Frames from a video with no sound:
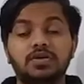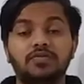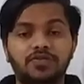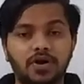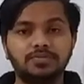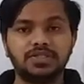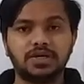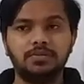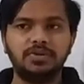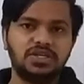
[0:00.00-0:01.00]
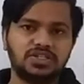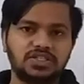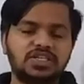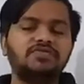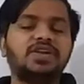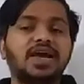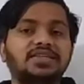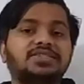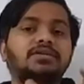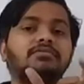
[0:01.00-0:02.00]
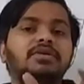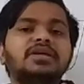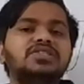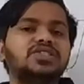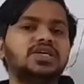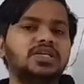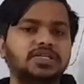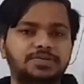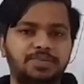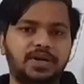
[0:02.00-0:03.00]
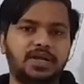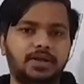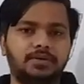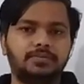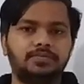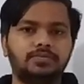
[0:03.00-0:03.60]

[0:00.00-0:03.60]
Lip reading: From some distance, if there is a DJ is playing,